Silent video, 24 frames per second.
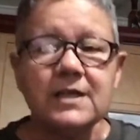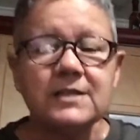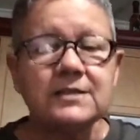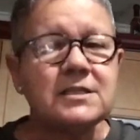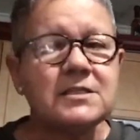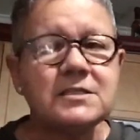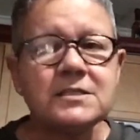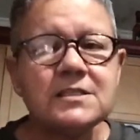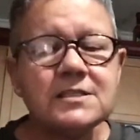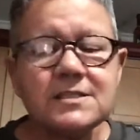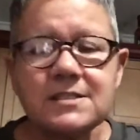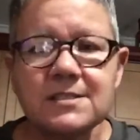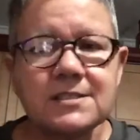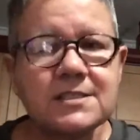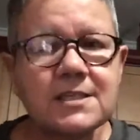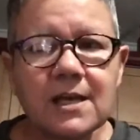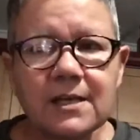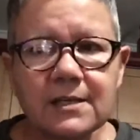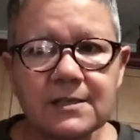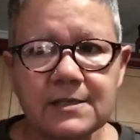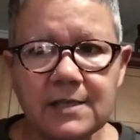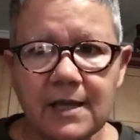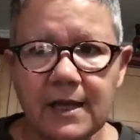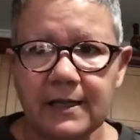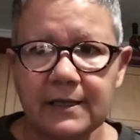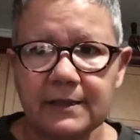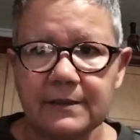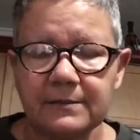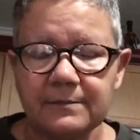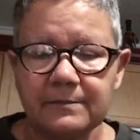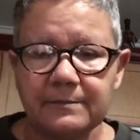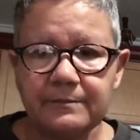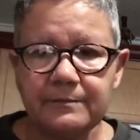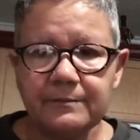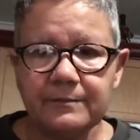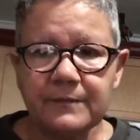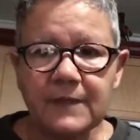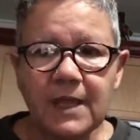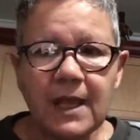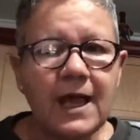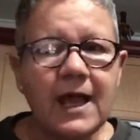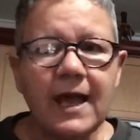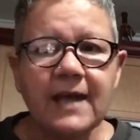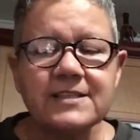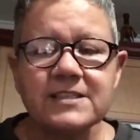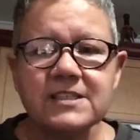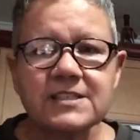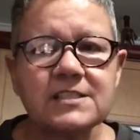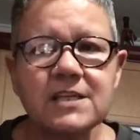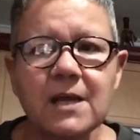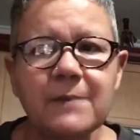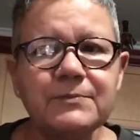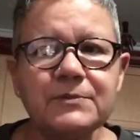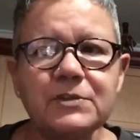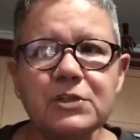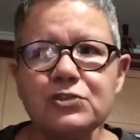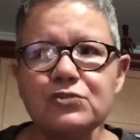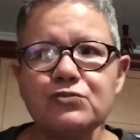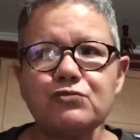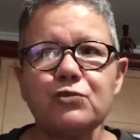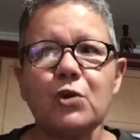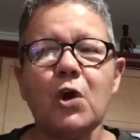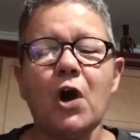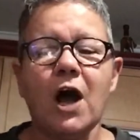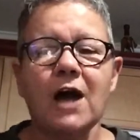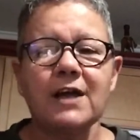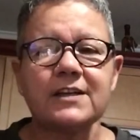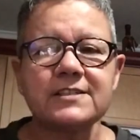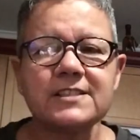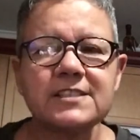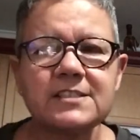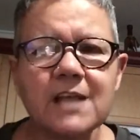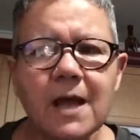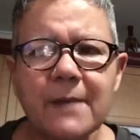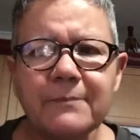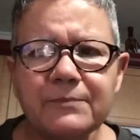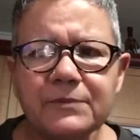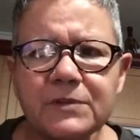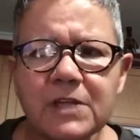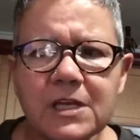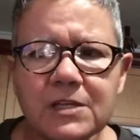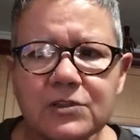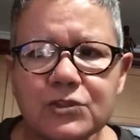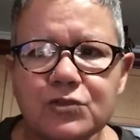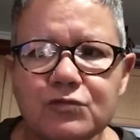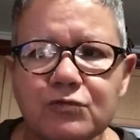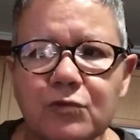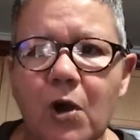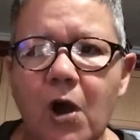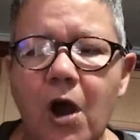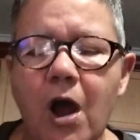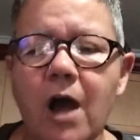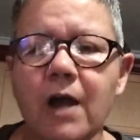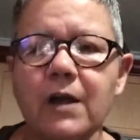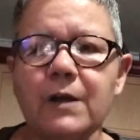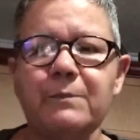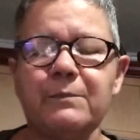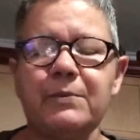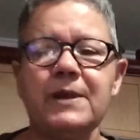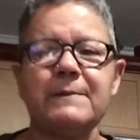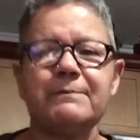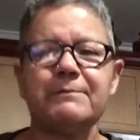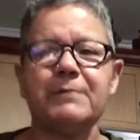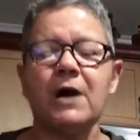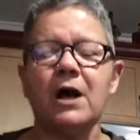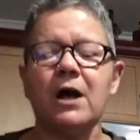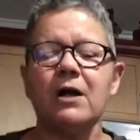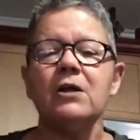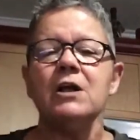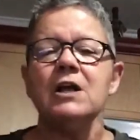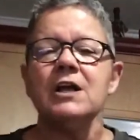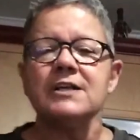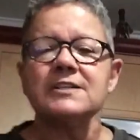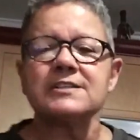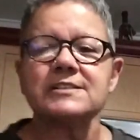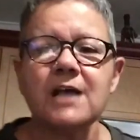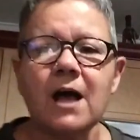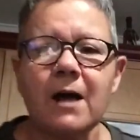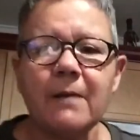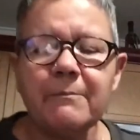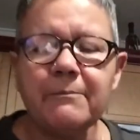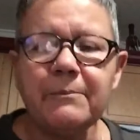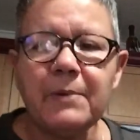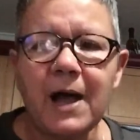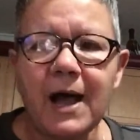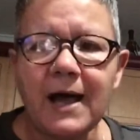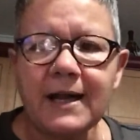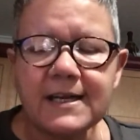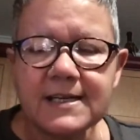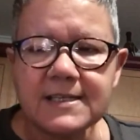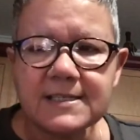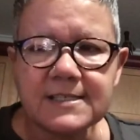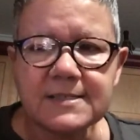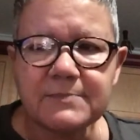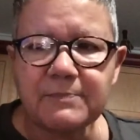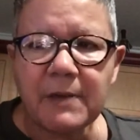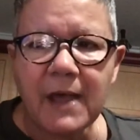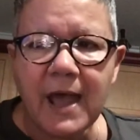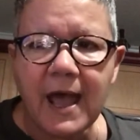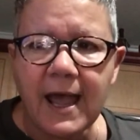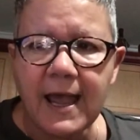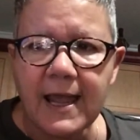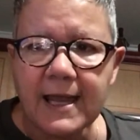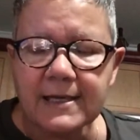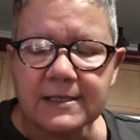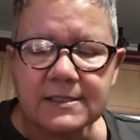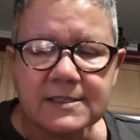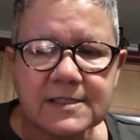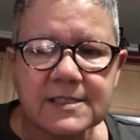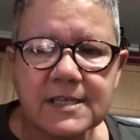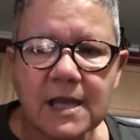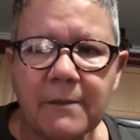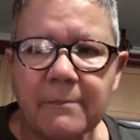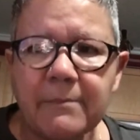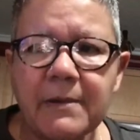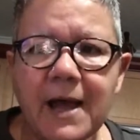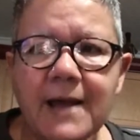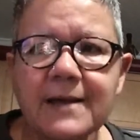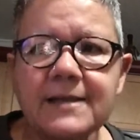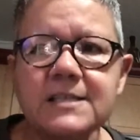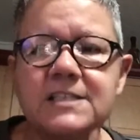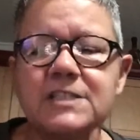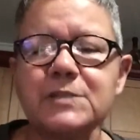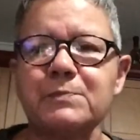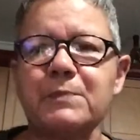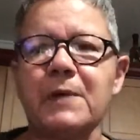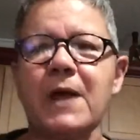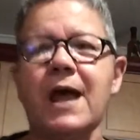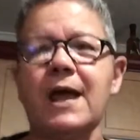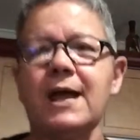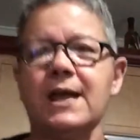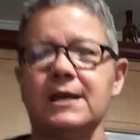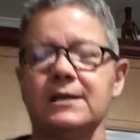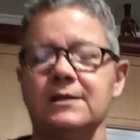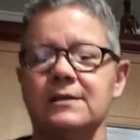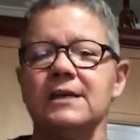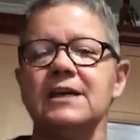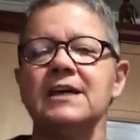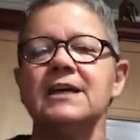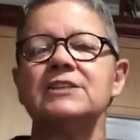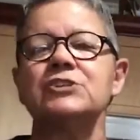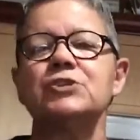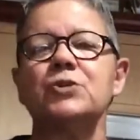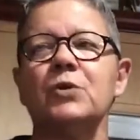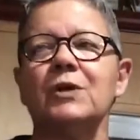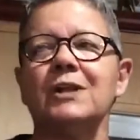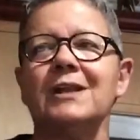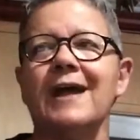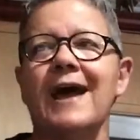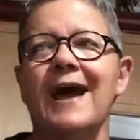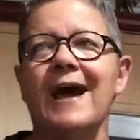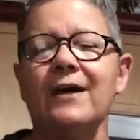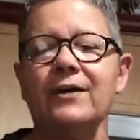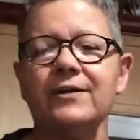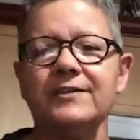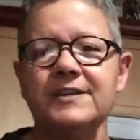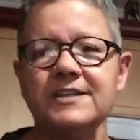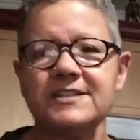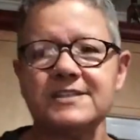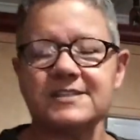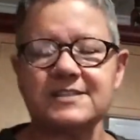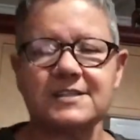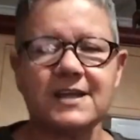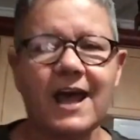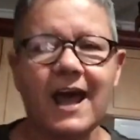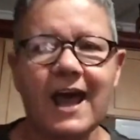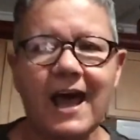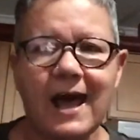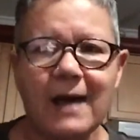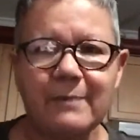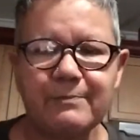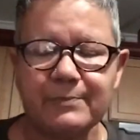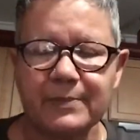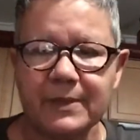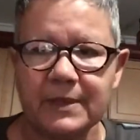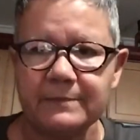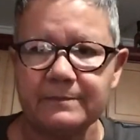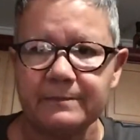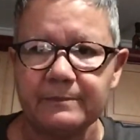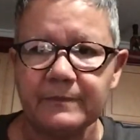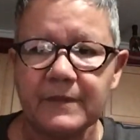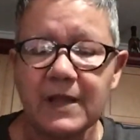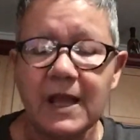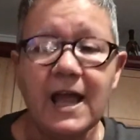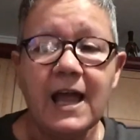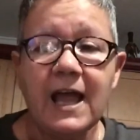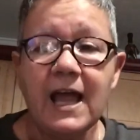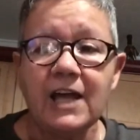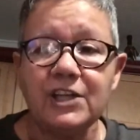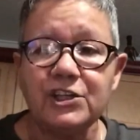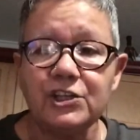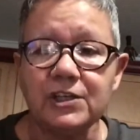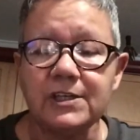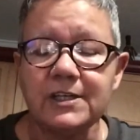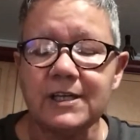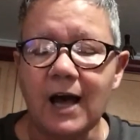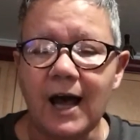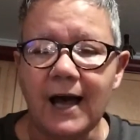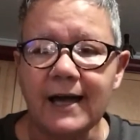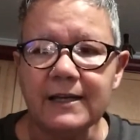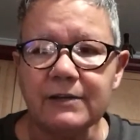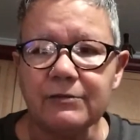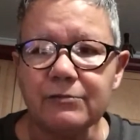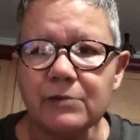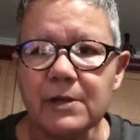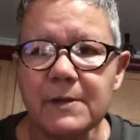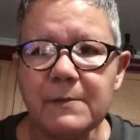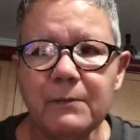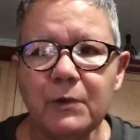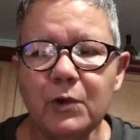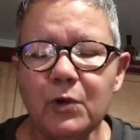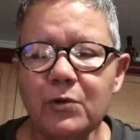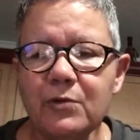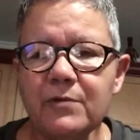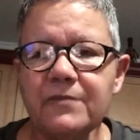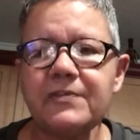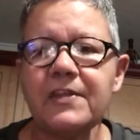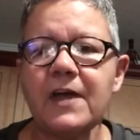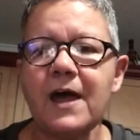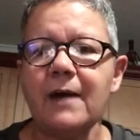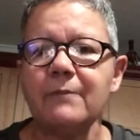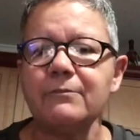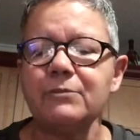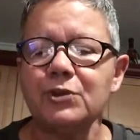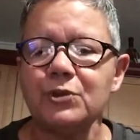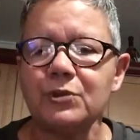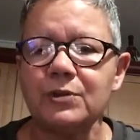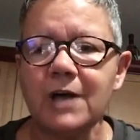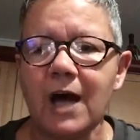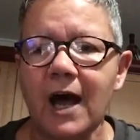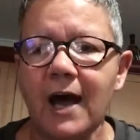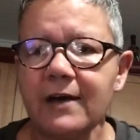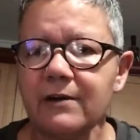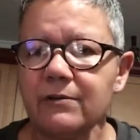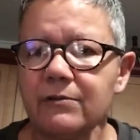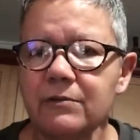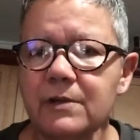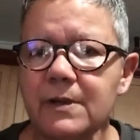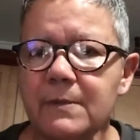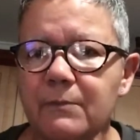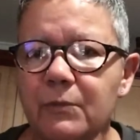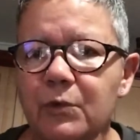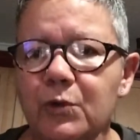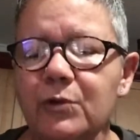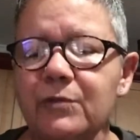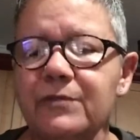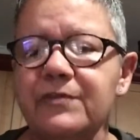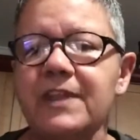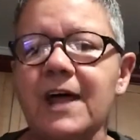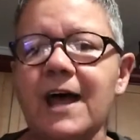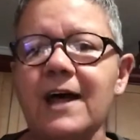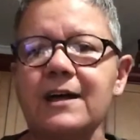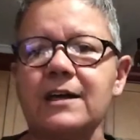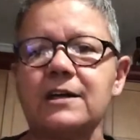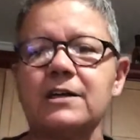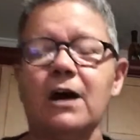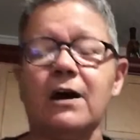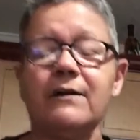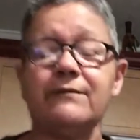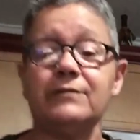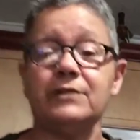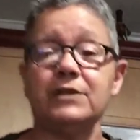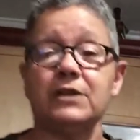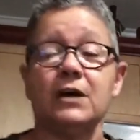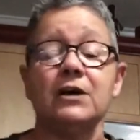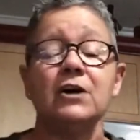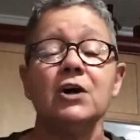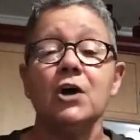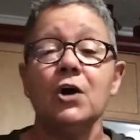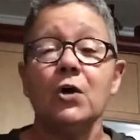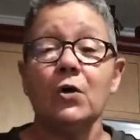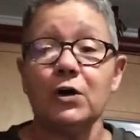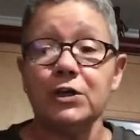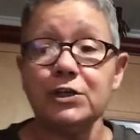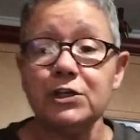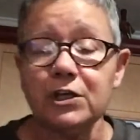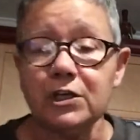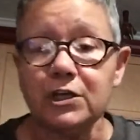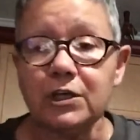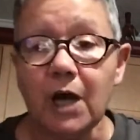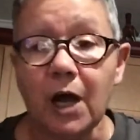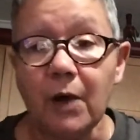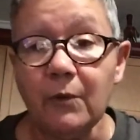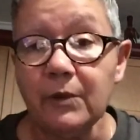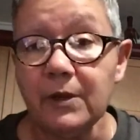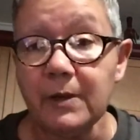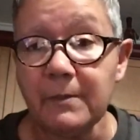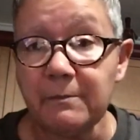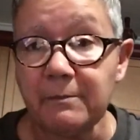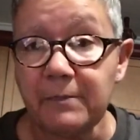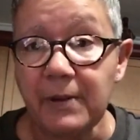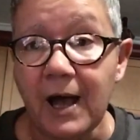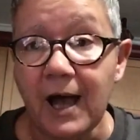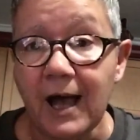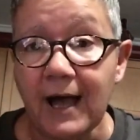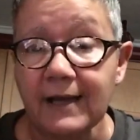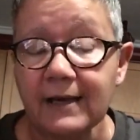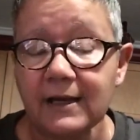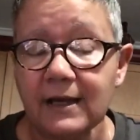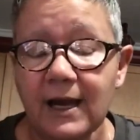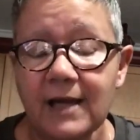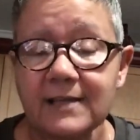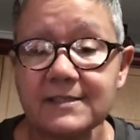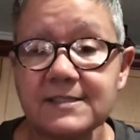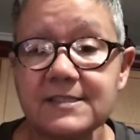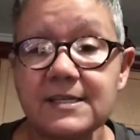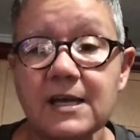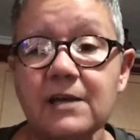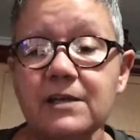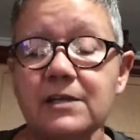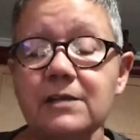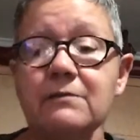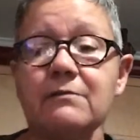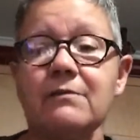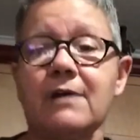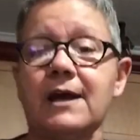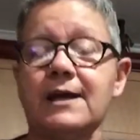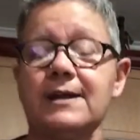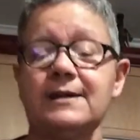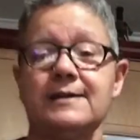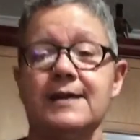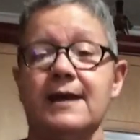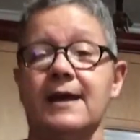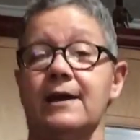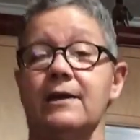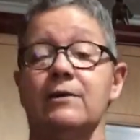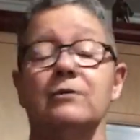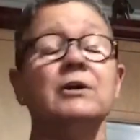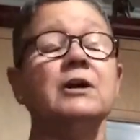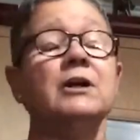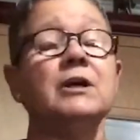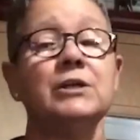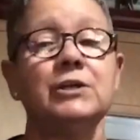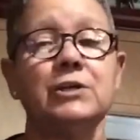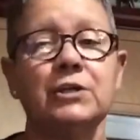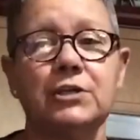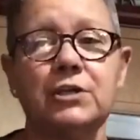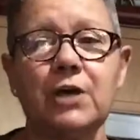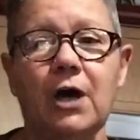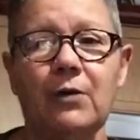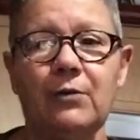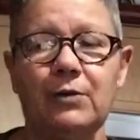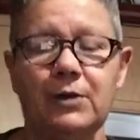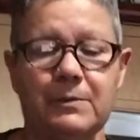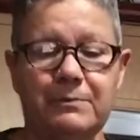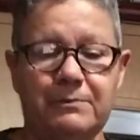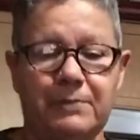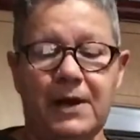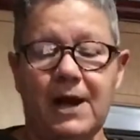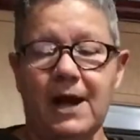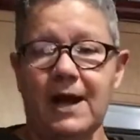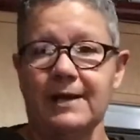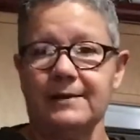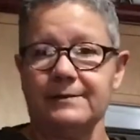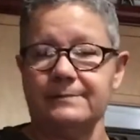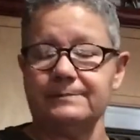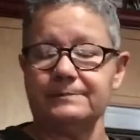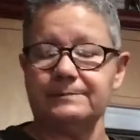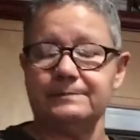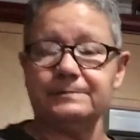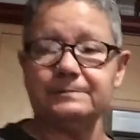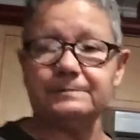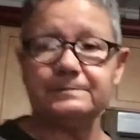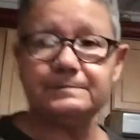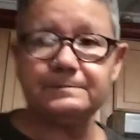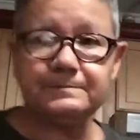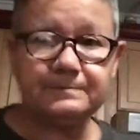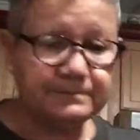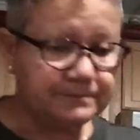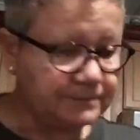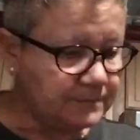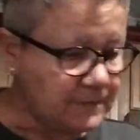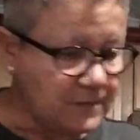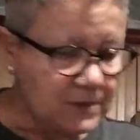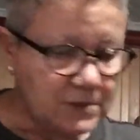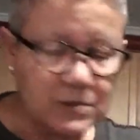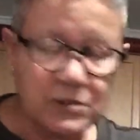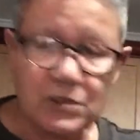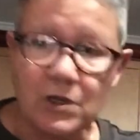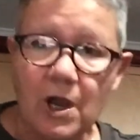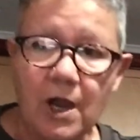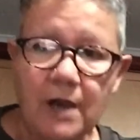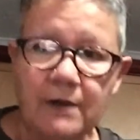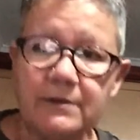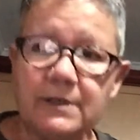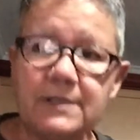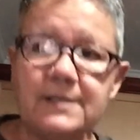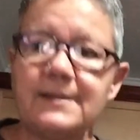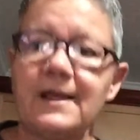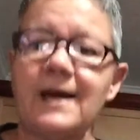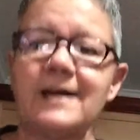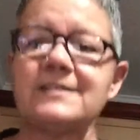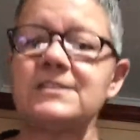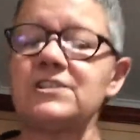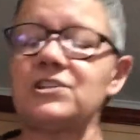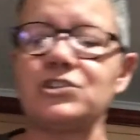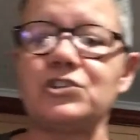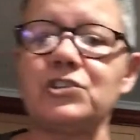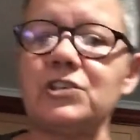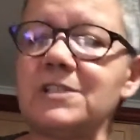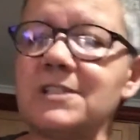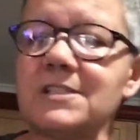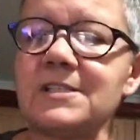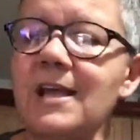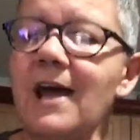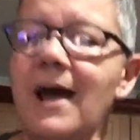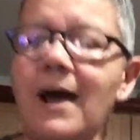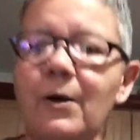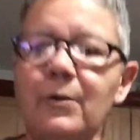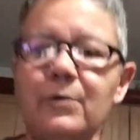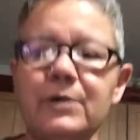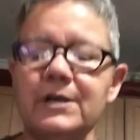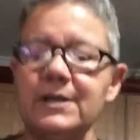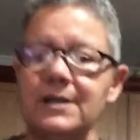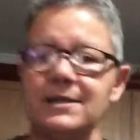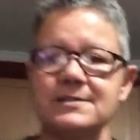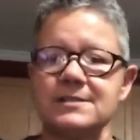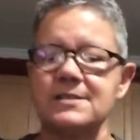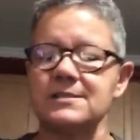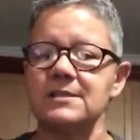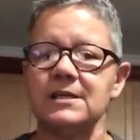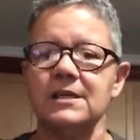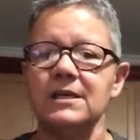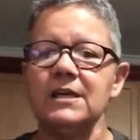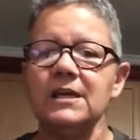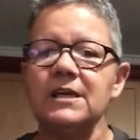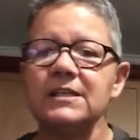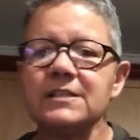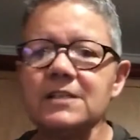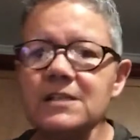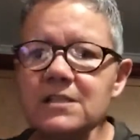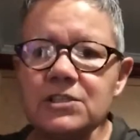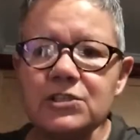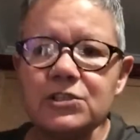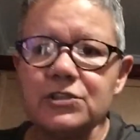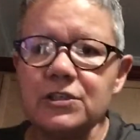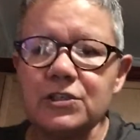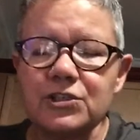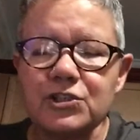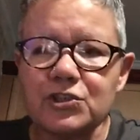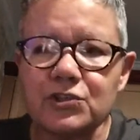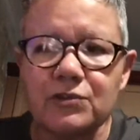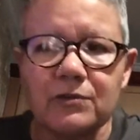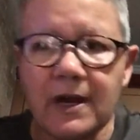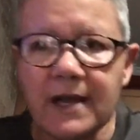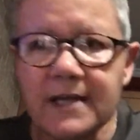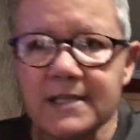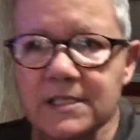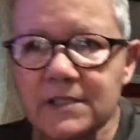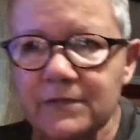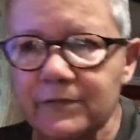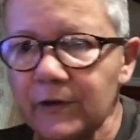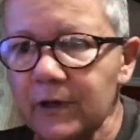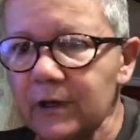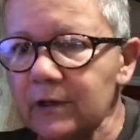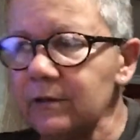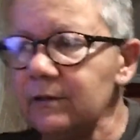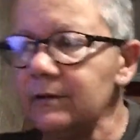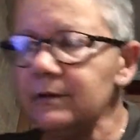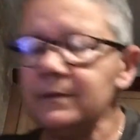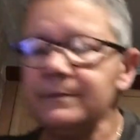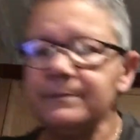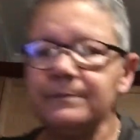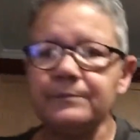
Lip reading: This is sickening. And something's wrong. Something's wrong, people. Somebody's paid. Somebody's paid to allow this to happen. And you got to remove them. You got to remove that governor or you're going to pot. I'll tell you right now, you're going to pot. Sorry, that's just how it is. This is disgraceful.